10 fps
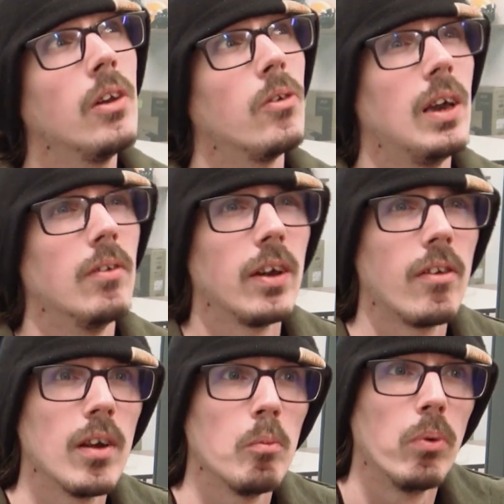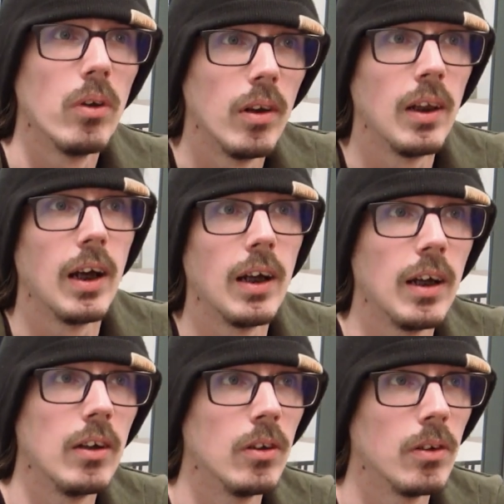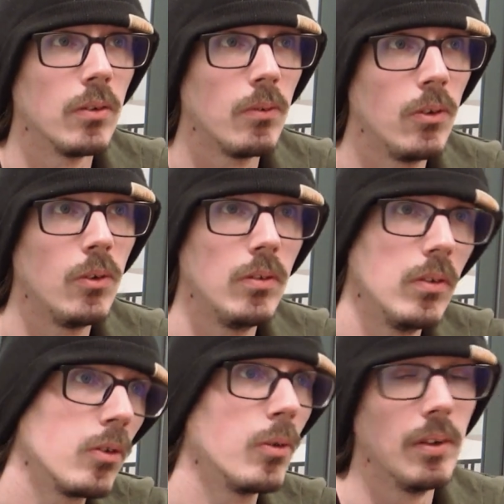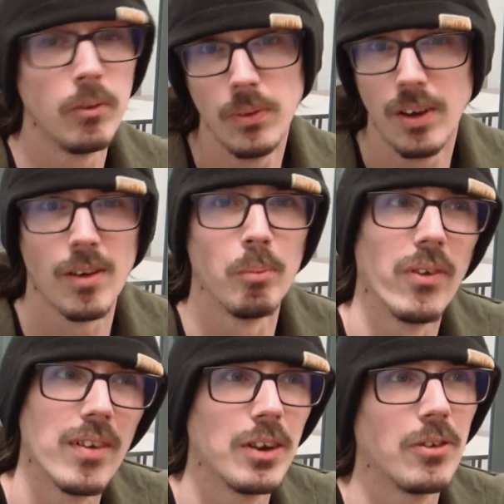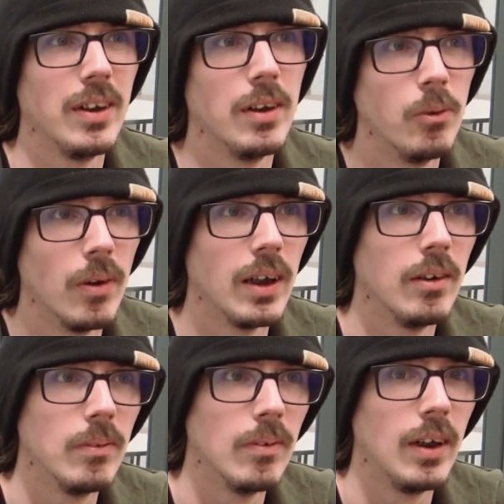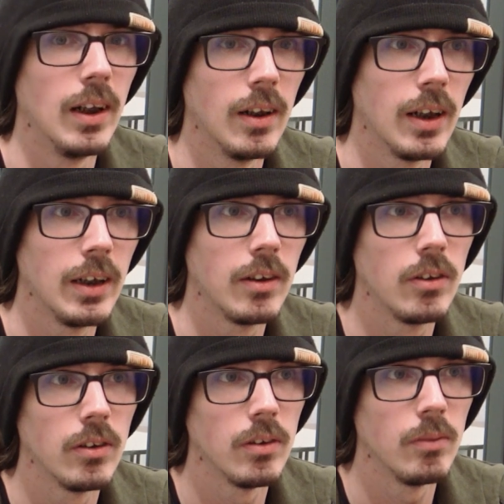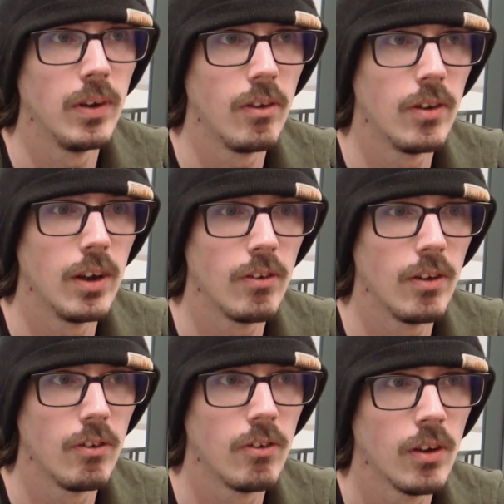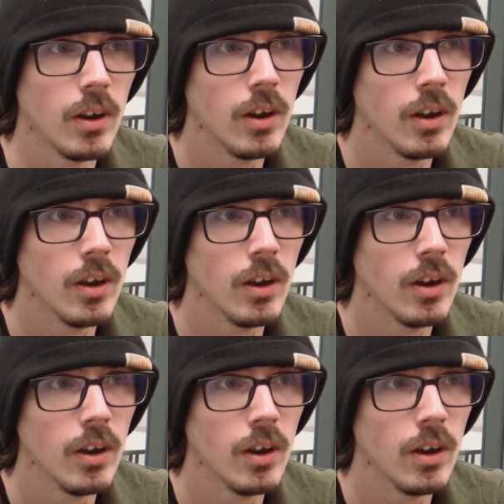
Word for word: To give an example, to give two examples actually, who I really like these days is